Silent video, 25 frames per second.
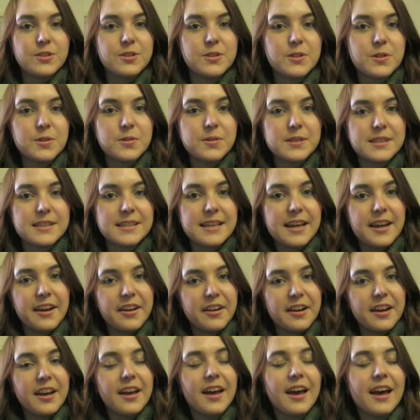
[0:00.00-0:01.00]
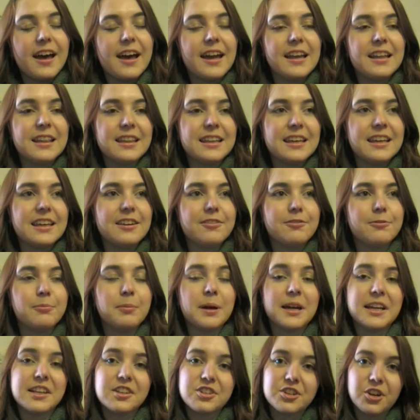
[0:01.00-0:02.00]
To Sarah, I leave
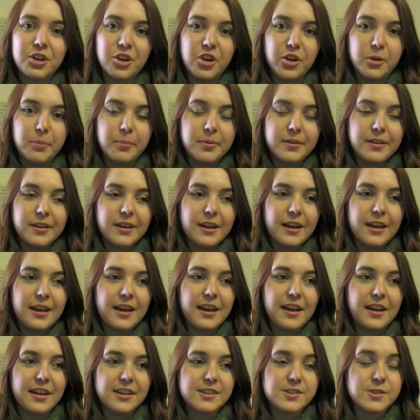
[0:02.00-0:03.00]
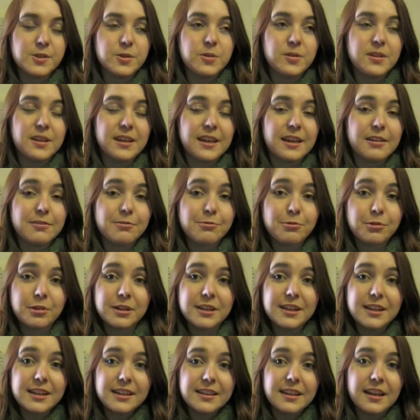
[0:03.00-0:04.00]
my job so you can get
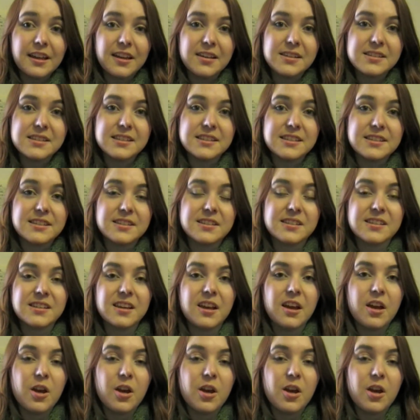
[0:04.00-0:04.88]
free glasses